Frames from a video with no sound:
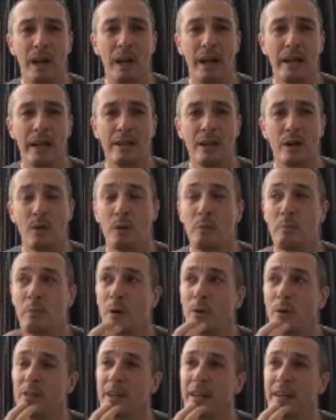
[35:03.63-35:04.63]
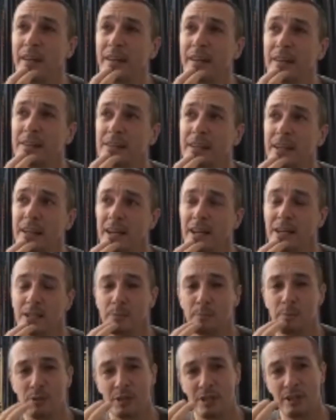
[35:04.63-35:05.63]
I know about that is
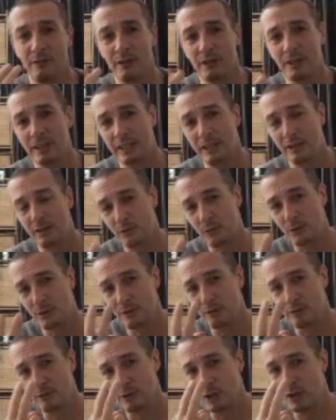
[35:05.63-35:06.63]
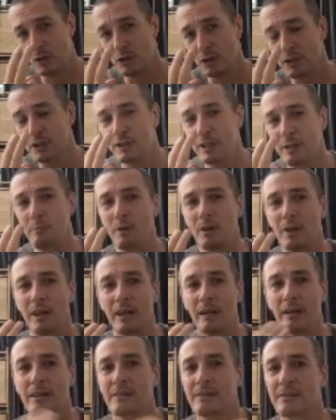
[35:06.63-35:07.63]
specifically through the visual
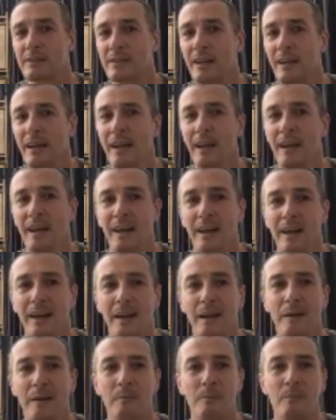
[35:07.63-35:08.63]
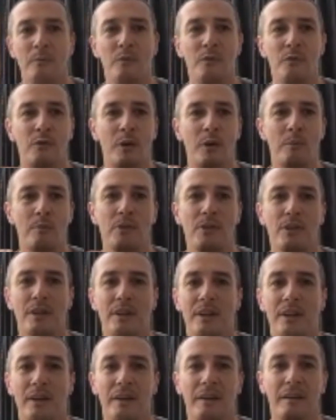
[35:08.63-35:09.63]
stimulants from
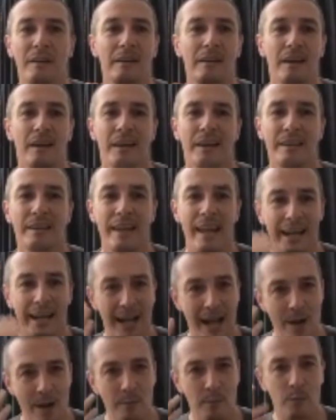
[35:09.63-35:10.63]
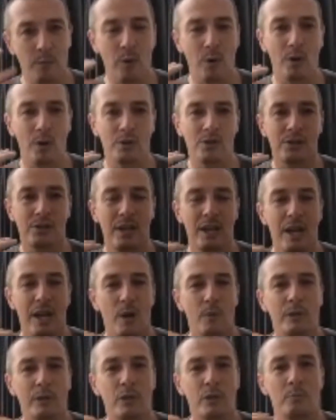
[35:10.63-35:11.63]
the neck upwards,
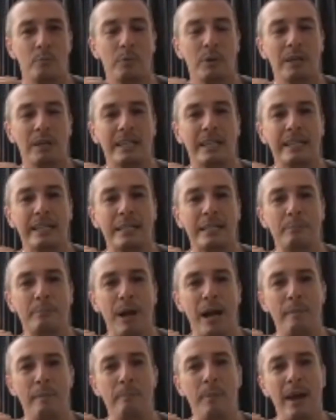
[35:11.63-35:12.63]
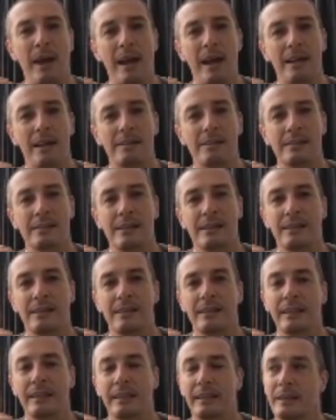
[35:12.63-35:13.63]
we completely bypass
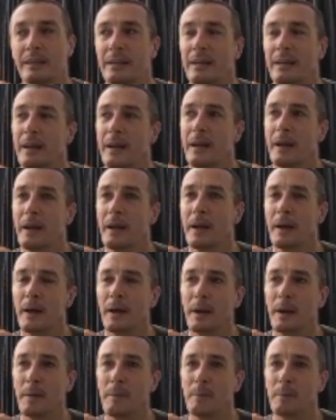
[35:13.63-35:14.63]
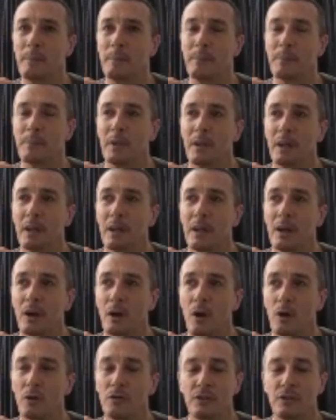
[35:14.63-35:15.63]
the
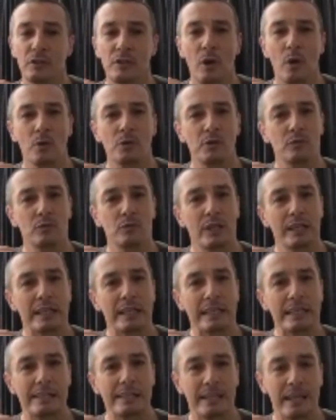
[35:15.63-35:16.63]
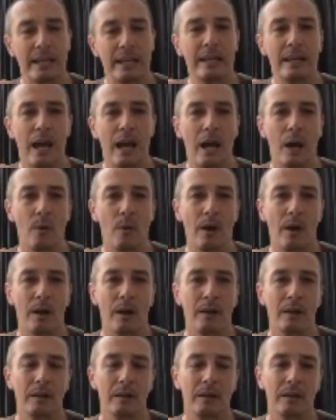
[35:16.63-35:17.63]
oxytocin release in our